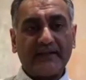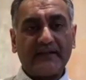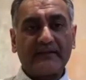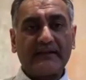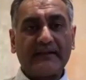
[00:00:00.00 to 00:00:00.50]

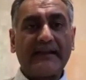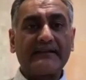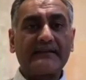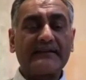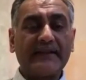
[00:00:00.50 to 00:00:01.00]
and
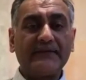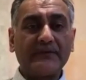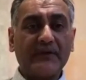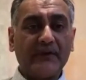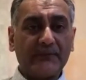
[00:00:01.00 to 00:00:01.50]
at
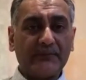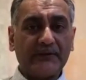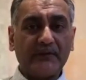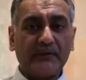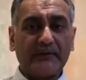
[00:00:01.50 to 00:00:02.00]
Glenfield
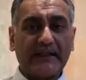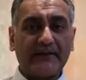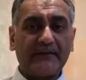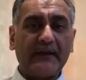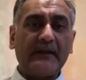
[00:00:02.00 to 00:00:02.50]
Hospital, we
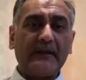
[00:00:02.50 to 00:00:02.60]
have